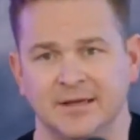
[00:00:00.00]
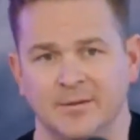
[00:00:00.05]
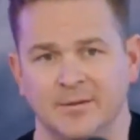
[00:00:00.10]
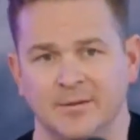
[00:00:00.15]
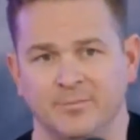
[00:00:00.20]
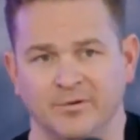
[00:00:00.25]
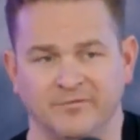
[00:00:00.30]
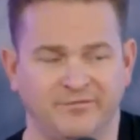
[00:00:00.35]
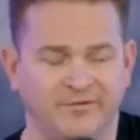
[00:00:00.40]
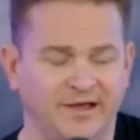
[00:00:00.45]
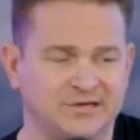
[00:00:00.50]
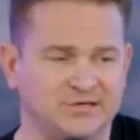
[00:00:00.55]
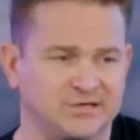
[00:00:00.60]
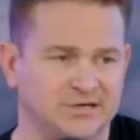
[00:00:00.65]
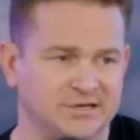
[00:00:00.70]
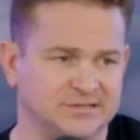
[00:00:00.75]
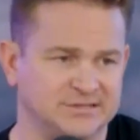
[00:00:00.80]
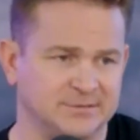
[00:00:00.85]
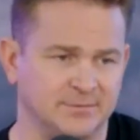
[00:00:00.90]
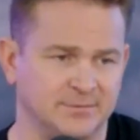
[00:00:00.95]

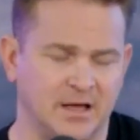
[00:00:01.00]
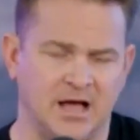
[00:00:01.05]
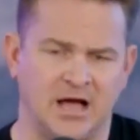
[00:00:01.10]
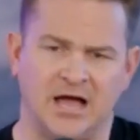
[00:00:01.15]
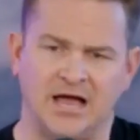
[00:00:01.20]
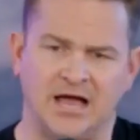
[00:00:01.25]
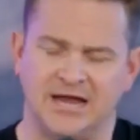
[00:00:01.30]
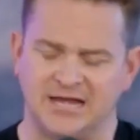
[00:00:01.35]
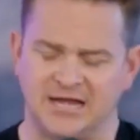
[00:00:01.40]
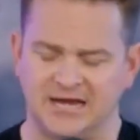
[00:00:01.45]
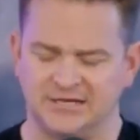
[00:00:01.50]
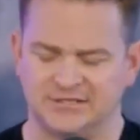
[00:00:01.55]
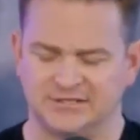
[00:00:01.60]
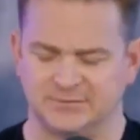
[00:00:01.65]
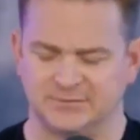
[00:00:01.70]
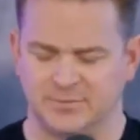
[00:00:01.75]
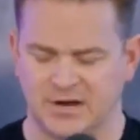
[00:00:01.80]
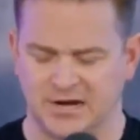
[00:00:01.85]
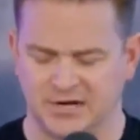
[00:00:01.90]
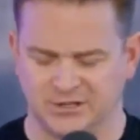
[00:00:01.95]
Perfectionism. I need to
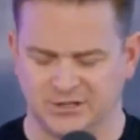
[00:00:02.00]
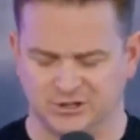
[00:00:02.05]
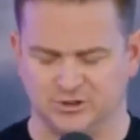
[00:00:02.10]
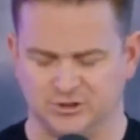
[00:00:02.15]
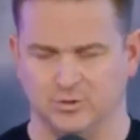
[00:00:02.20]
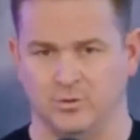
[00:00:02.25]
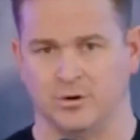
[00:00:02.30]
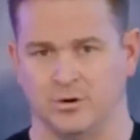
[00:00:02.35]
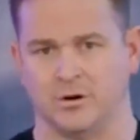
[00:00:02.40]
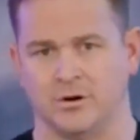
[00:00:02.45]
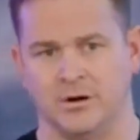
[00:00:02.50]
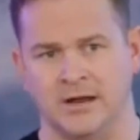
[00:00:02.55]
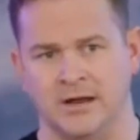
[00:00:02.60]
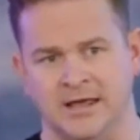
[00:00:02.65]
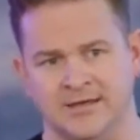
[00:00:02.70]
make sure